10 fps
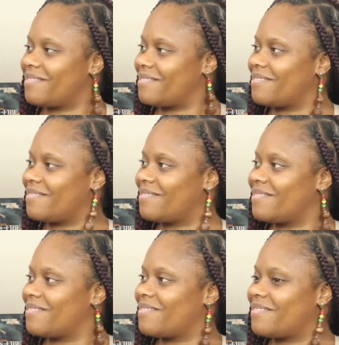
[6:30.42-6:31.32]

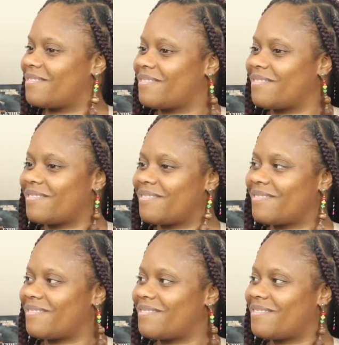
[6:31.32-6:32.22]

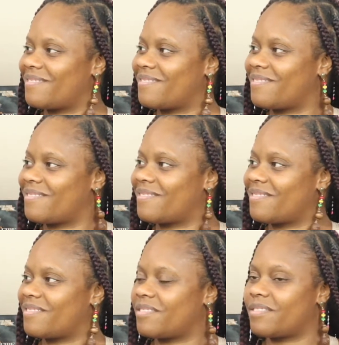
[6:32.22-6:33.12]

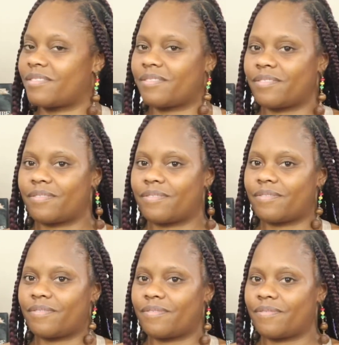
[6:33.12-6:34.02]

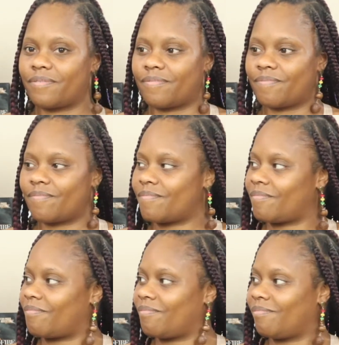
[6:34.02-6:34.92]

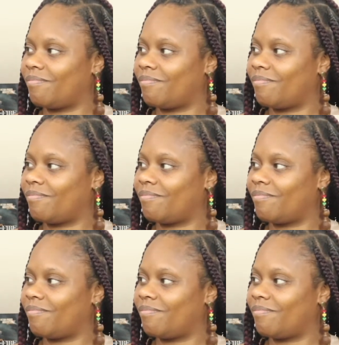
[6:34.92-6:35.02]
(silent)